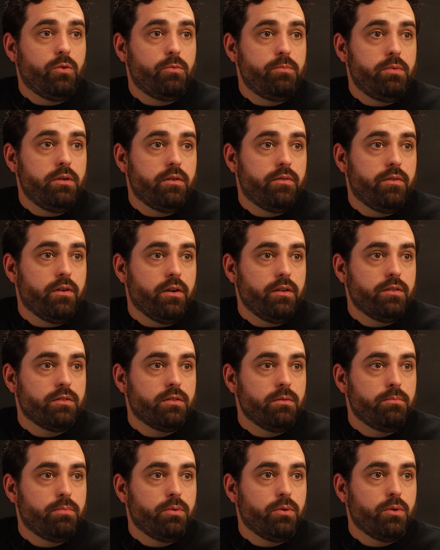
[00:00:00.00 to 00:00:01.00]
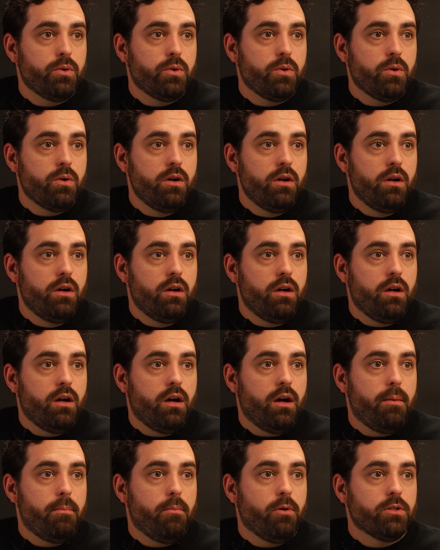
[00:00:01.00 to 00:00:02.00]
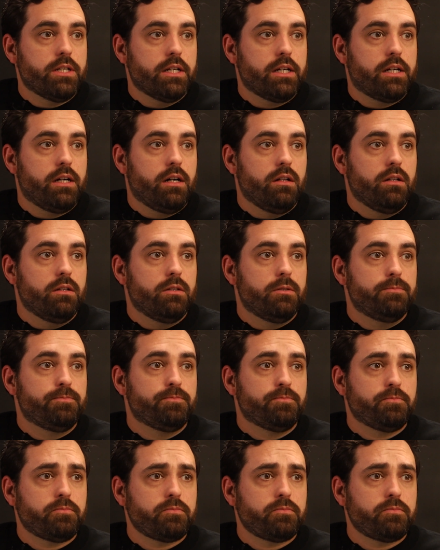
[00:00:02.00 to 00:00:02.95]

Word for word: would be a very simple uh, multi-column